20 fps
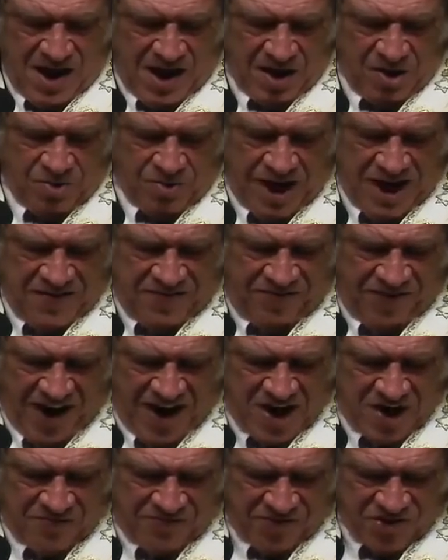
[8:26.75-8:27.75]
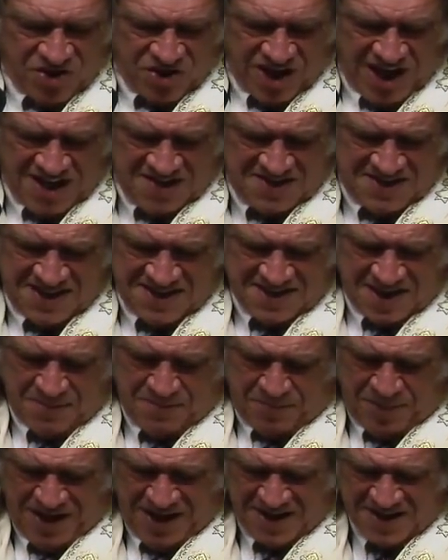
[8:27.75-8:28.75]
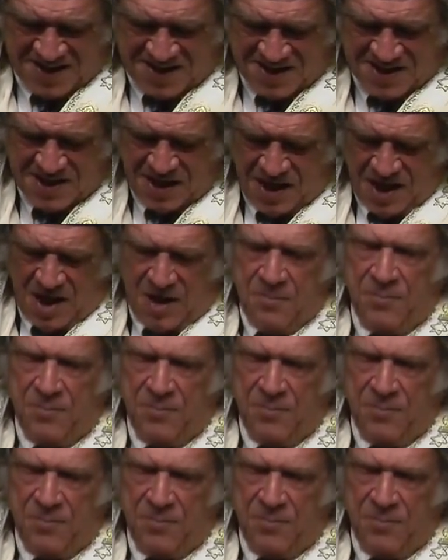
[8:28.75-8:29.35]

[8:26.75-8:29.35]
a great fighter for justice and peace.